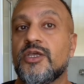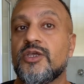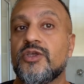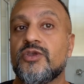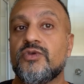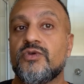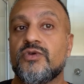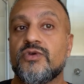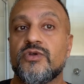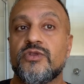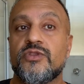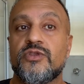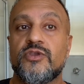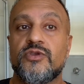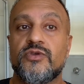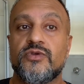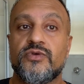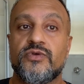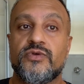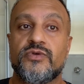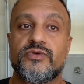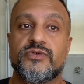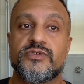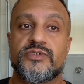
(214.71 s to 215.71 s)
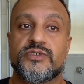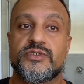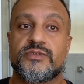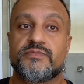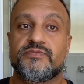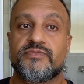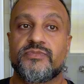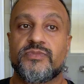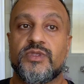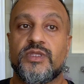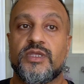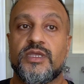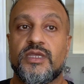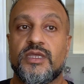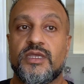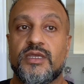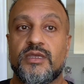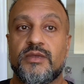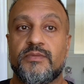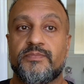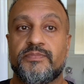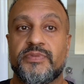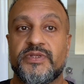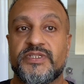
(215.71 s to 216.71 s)
You could use
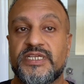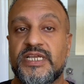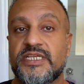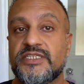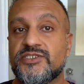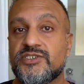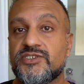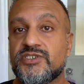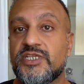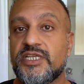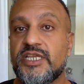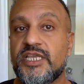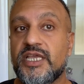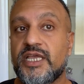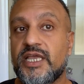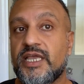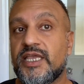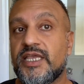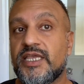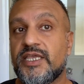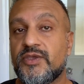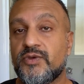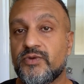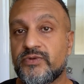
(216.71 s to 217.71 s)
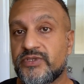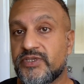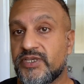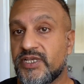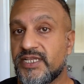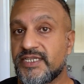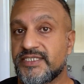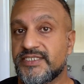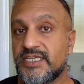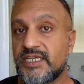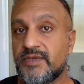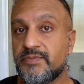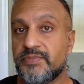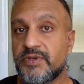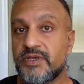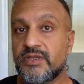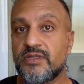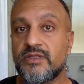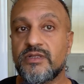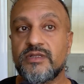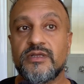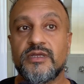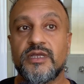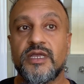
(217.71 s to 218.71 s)
potentially a utility
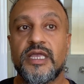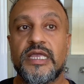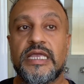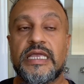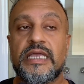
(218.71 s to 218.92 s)
bill.